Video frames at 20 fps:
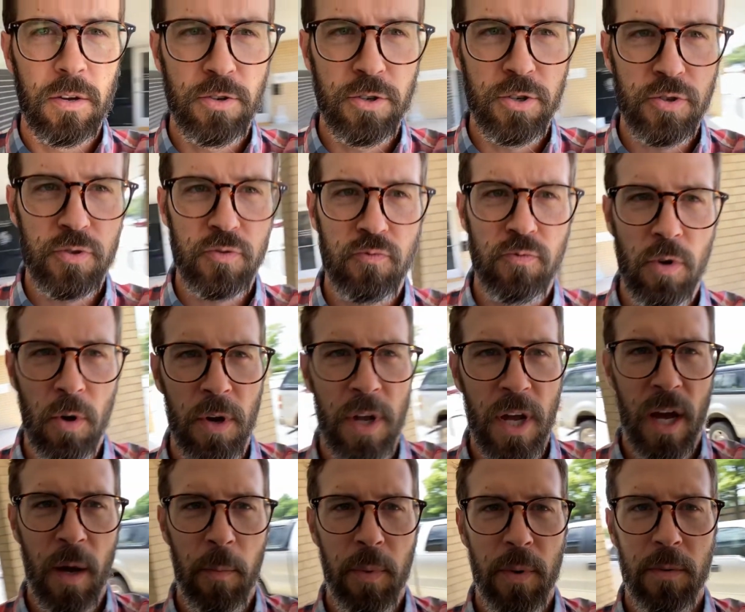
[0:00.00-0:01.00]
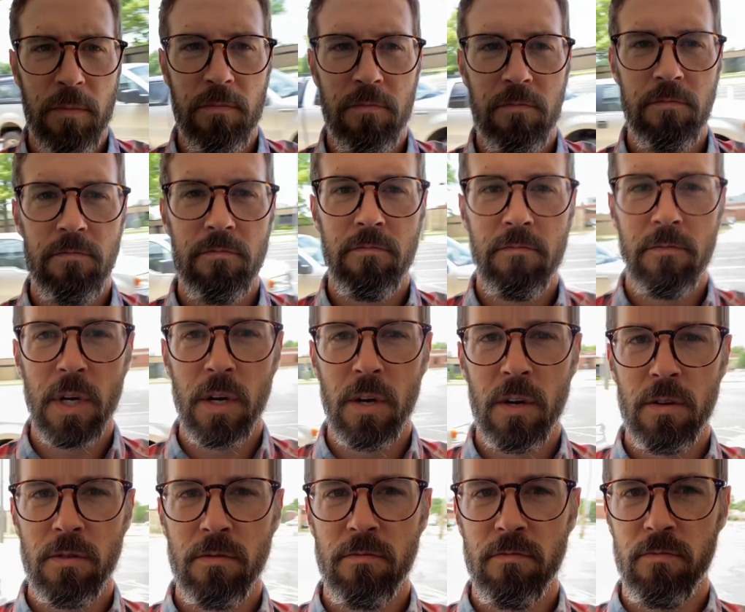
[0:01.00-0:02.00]
Just rolled up.
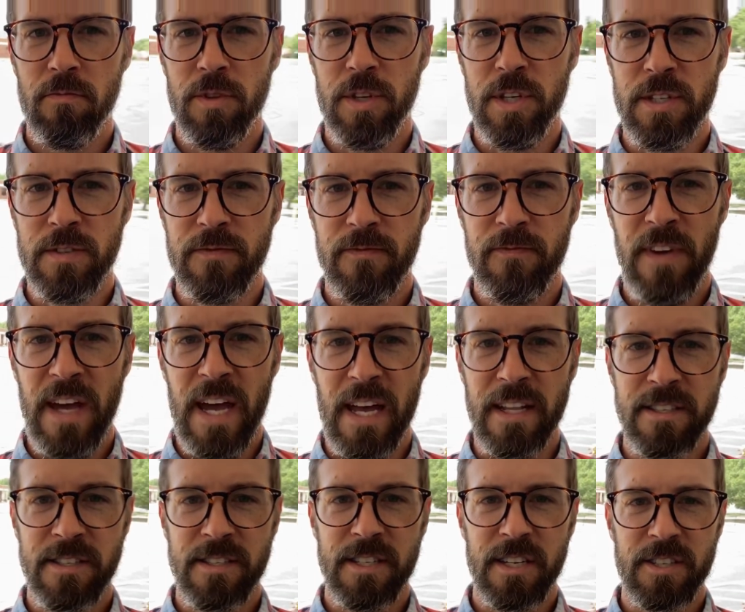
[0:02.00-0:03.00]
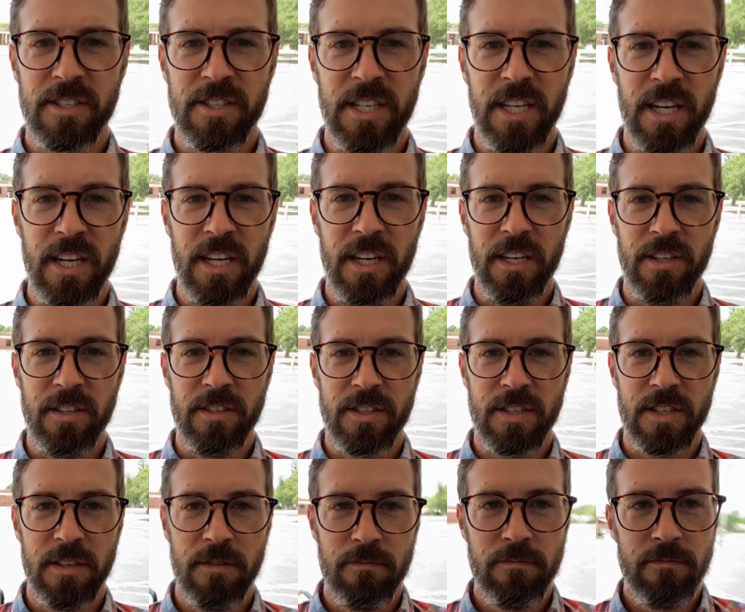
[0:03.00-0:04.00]
These fat
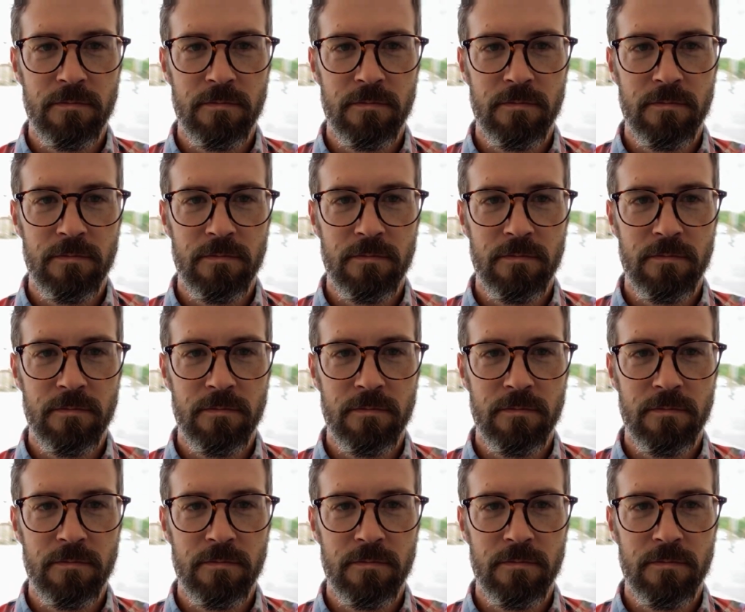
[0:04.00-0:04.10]
16s,